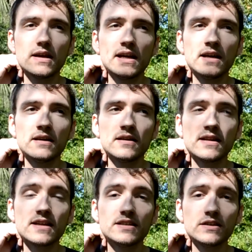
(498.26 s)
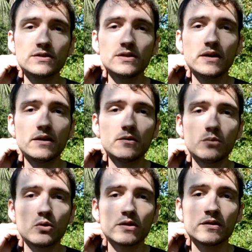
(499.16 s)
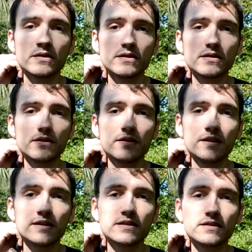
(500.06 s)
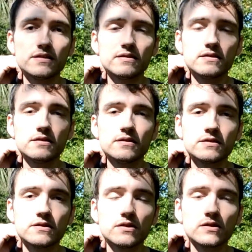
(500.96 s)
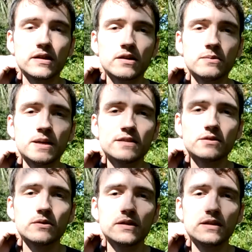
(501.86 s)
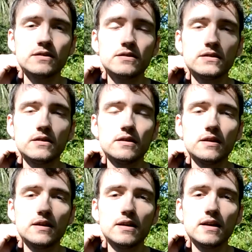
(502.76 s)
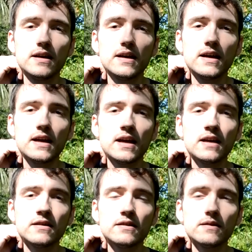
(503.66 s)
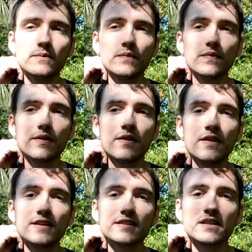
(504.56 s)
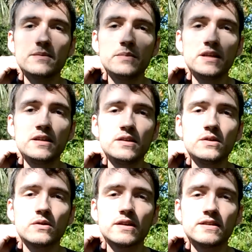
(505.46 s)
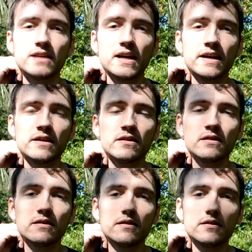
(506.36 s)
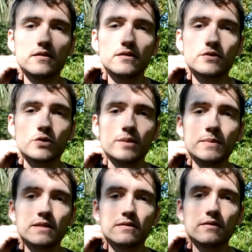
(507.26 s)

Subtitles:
And that tells you how important this sternocleidomastoid is. And this can be your entire treatment.